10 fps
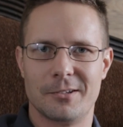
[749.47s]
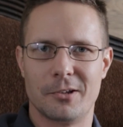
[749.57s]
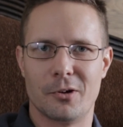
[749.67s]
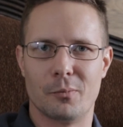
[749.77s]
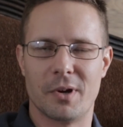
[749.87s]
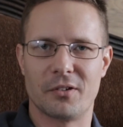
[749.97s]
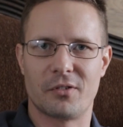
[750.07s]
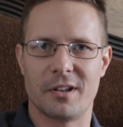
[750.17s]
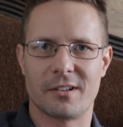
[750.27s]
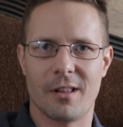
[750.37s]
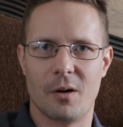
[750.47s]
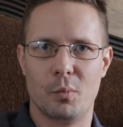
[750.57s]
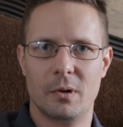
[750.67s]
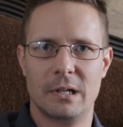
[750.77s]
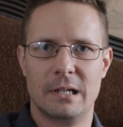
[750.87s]
you know, best friends club,
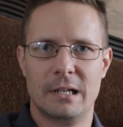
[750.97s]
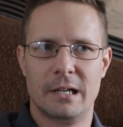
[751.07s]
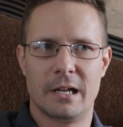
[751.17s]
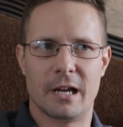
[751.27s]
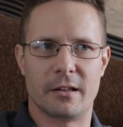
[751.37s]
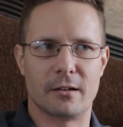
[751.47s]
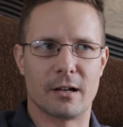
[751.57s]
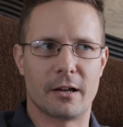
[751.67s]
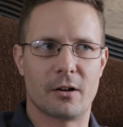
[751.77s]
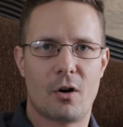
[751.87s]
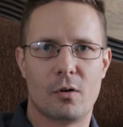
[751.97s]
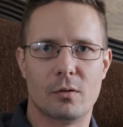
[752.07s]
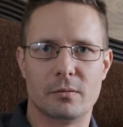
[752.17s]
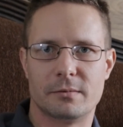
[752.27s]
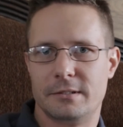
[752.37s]
and they're like,
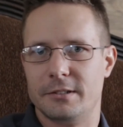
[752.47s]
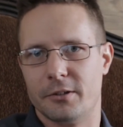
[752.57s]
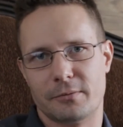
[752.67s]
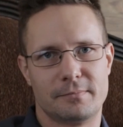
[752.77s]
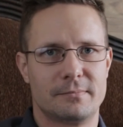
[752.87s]
oh, you know,